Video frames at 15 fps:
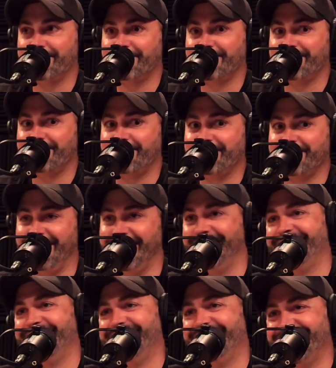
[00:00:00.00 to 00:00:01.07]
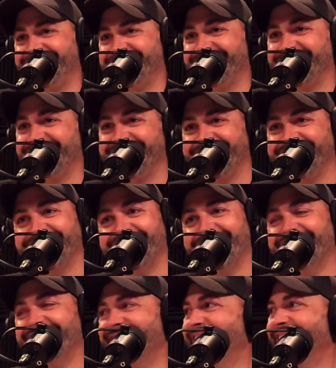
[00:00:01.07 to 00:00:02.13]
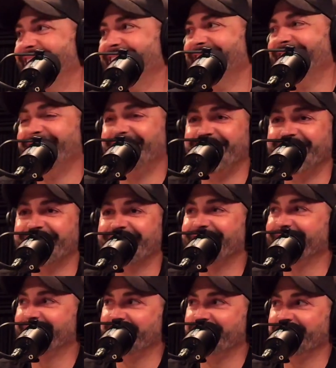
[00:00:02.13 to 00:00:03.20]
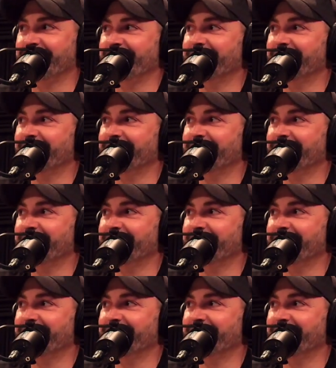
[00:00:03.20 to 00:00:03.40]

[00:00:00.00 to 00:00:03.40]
For sure. It only took 4 different shocks.